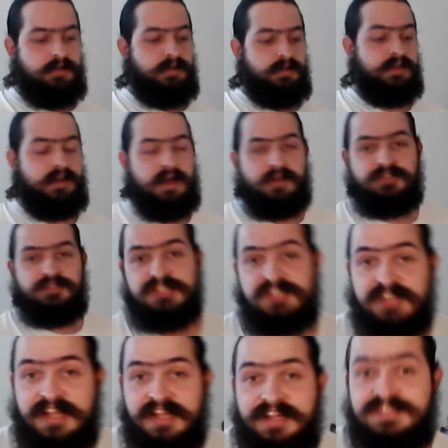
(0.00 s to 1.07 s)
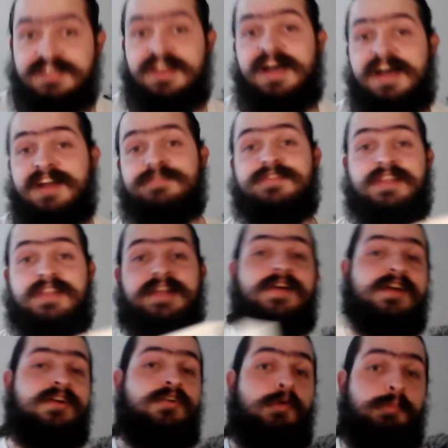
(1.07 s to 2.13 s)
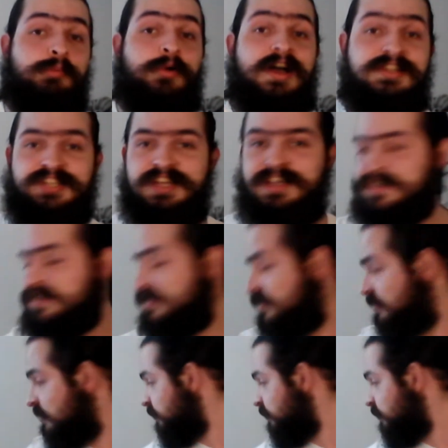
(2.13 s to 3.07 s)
And I'll just say it's a lot of lyrical projects.